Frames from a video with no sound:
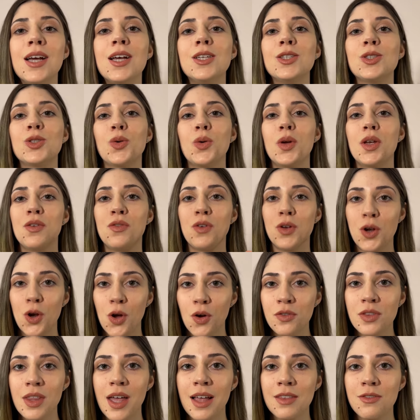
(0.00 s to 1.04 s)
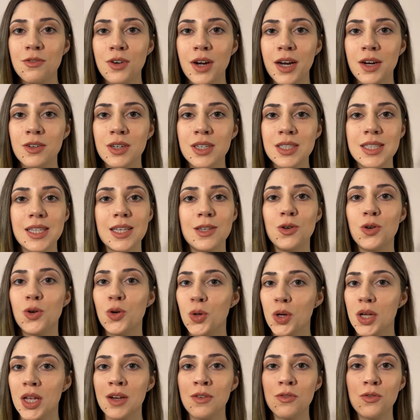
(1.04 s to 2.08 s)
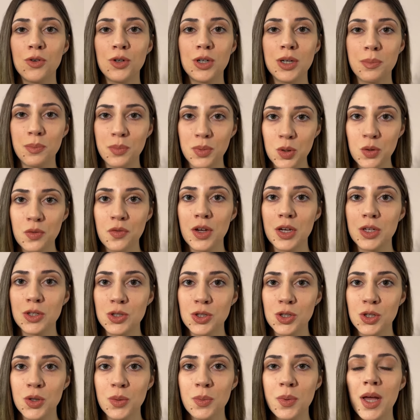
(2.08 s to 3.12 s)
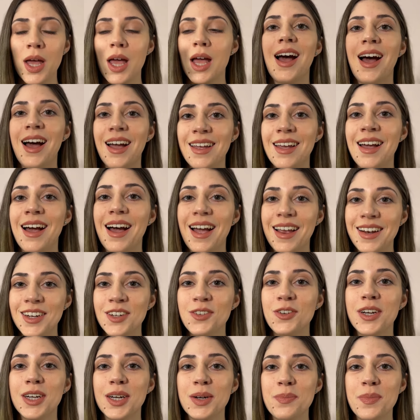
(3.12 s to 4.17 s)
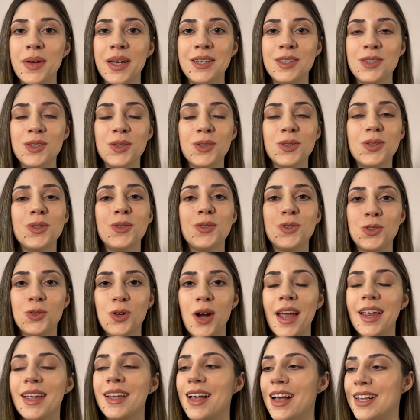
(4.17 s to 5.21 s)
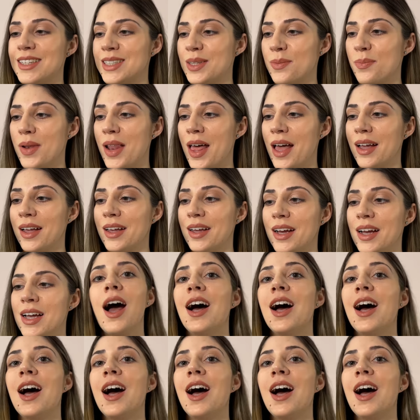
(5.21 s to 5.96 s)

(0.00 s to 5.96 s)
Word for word: So if you love that fragrance and you're looking for the perfect dupe, I highly recommend you to try Casablanca.